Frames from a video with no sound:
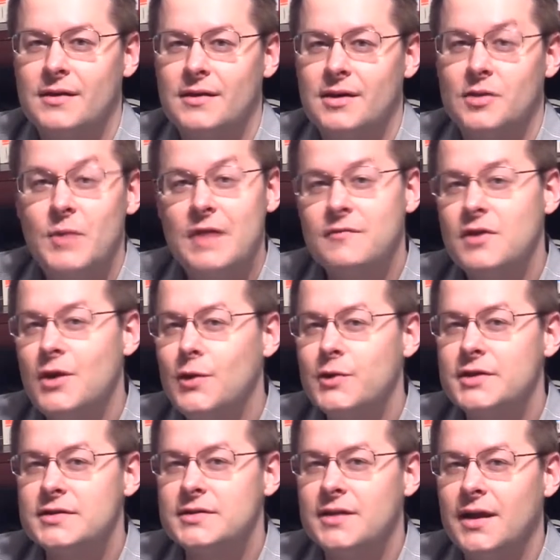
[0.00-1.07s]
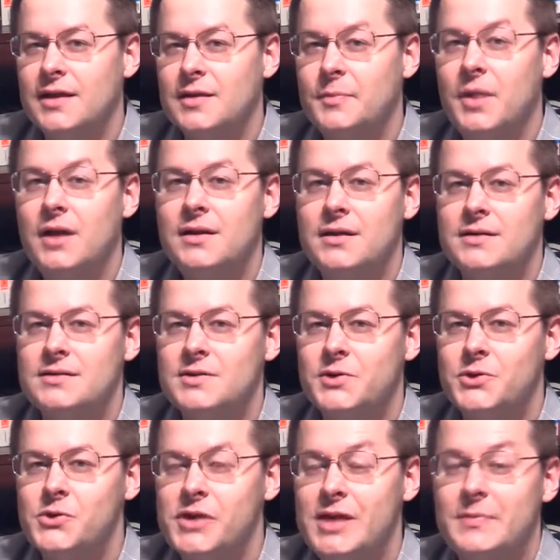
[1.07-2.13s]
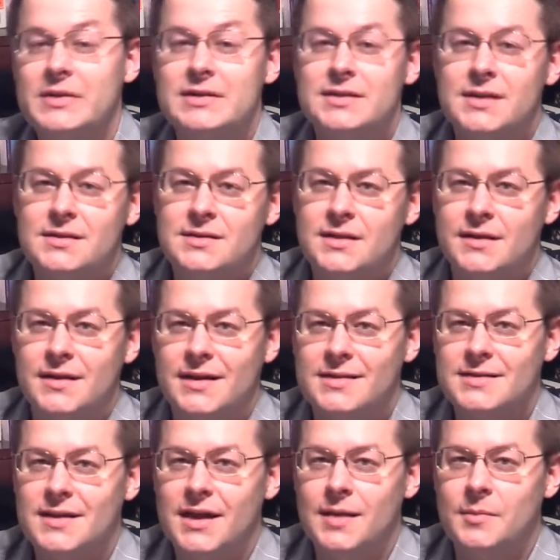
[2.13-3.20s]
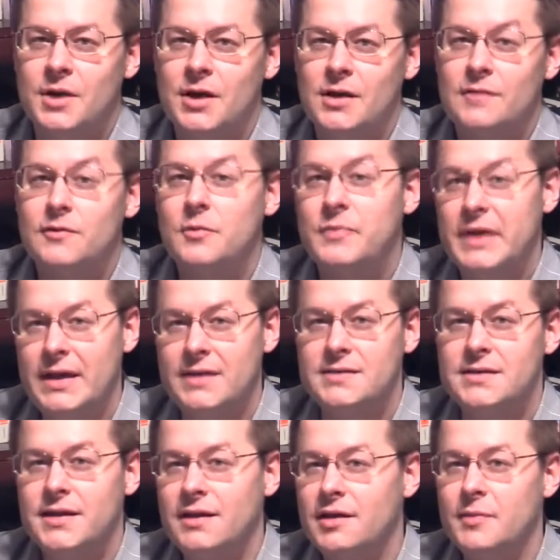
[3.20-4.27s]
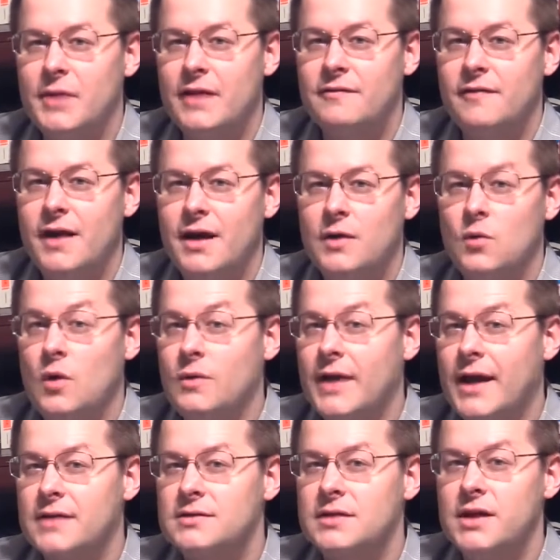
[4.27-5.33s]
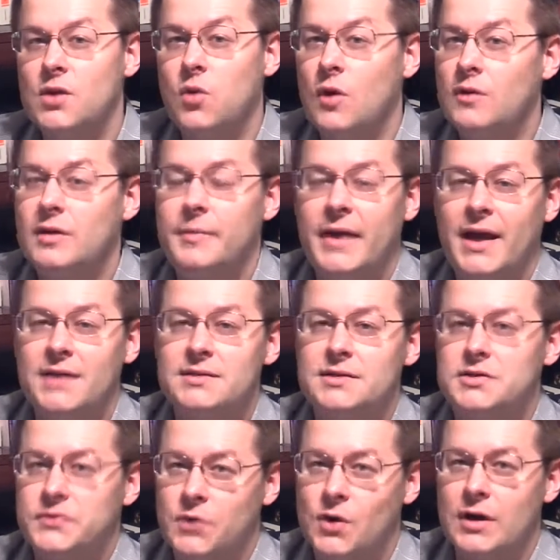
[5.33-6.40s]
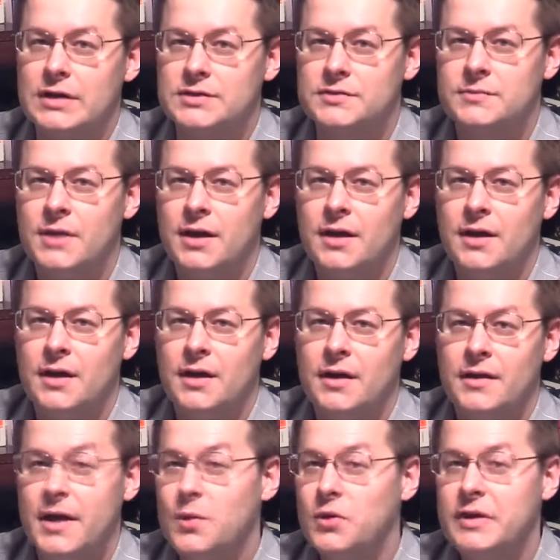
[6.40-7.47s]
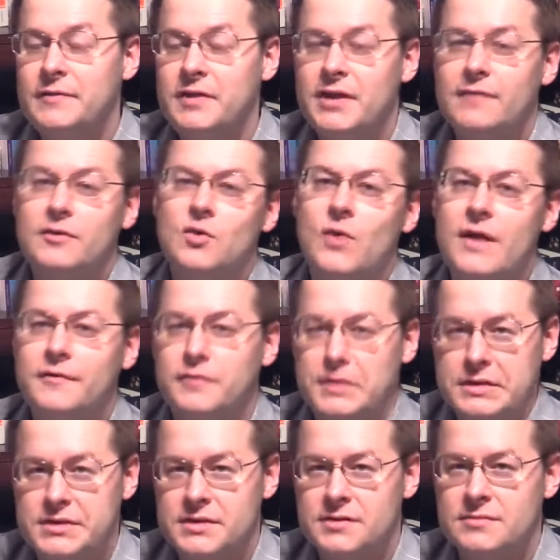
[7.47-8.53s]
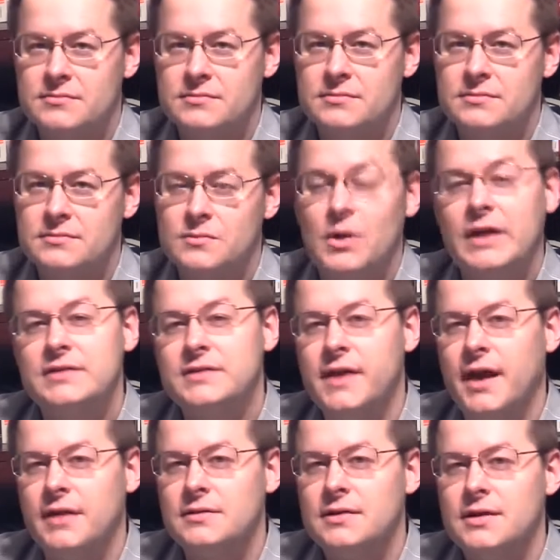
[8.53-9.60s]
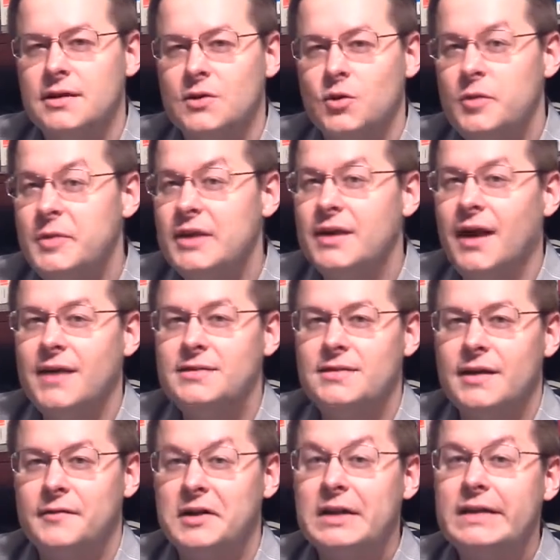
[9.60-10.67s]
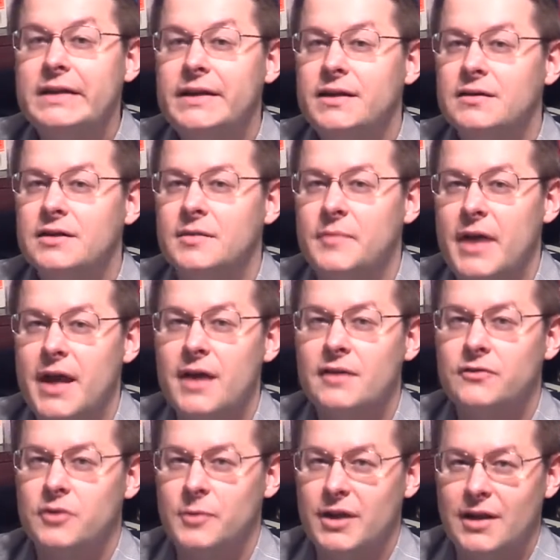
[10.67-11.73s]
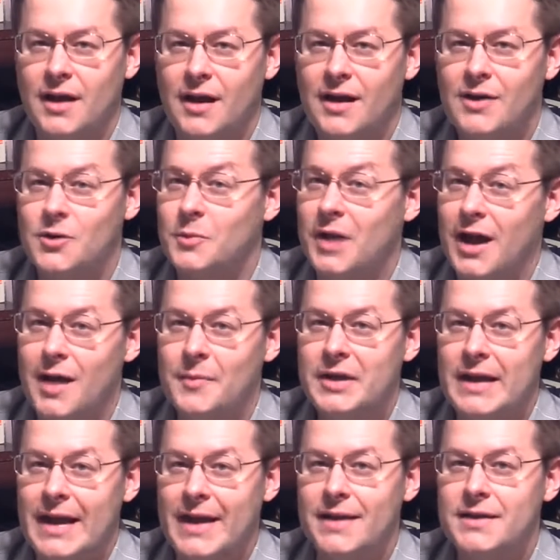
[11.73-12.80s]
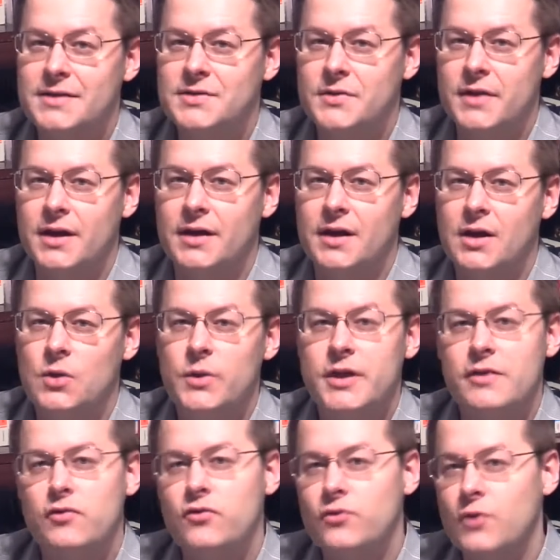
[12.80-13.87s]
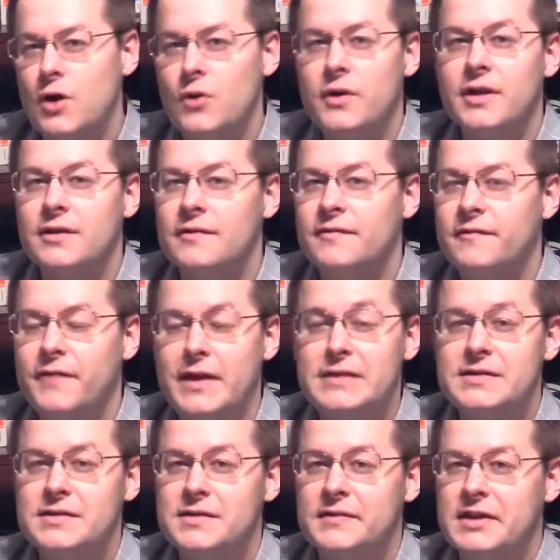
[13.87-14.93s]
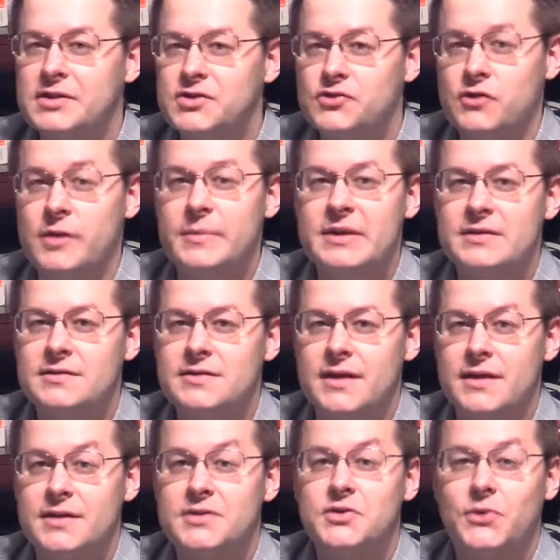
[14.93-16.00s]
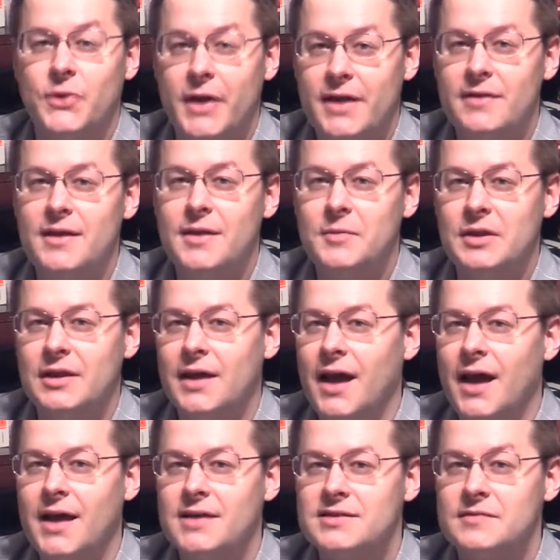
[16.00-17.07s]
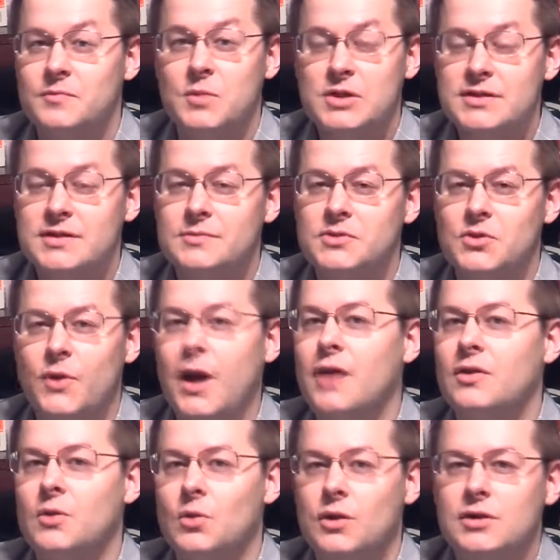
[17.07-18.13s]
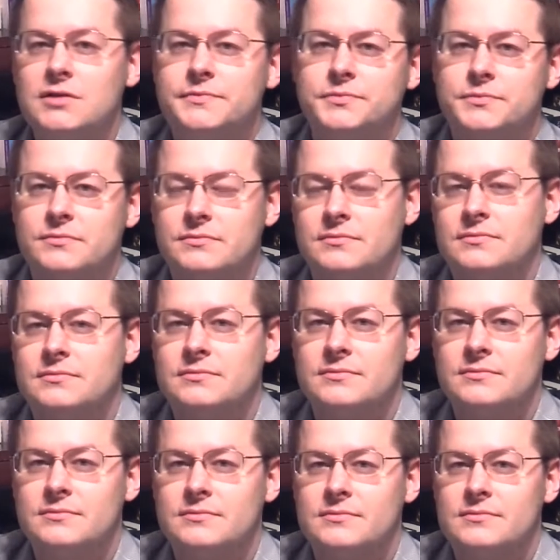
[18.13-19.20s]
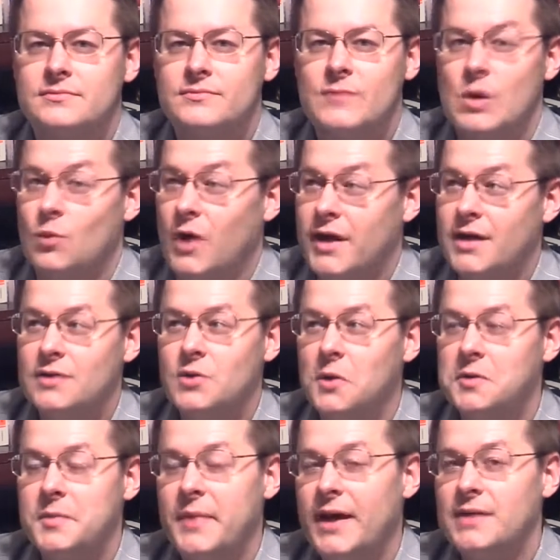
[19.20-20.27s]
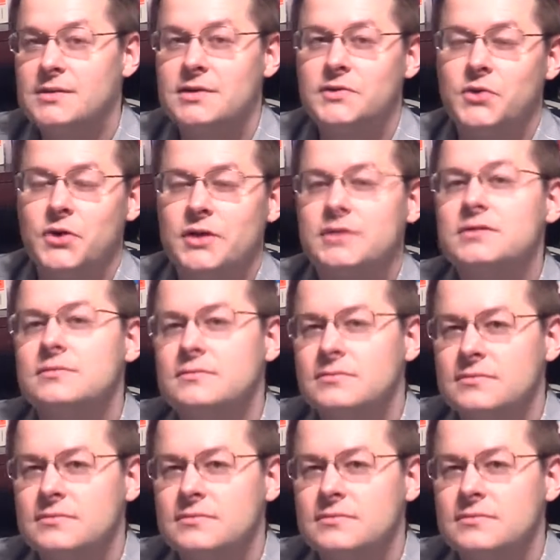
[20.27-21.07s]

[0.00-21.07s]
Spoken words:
You may have noticed that the pundits who keep insisting that Islam forbids killing by fire won't actually quote the passage for us. They won't even give the reference. Why is that? Wouldn't it be nice to have a clear command from Allah or Muhammad handy so that we can throw it in the faces of extremists and discredit them in the eyes of Muslims around the world? Why not quote the passage for us?